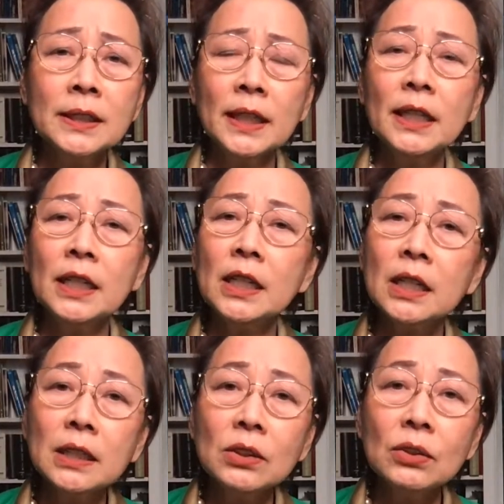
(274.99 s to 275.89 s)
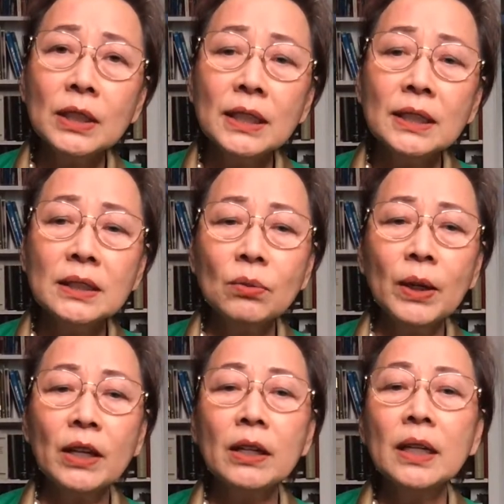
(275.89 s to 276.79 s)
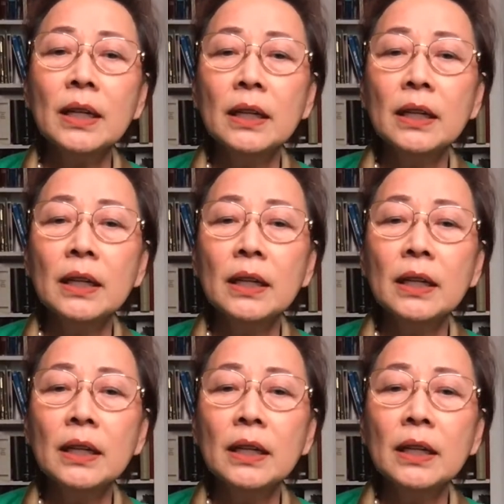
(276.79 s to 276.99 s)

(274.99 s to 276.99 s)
in countries where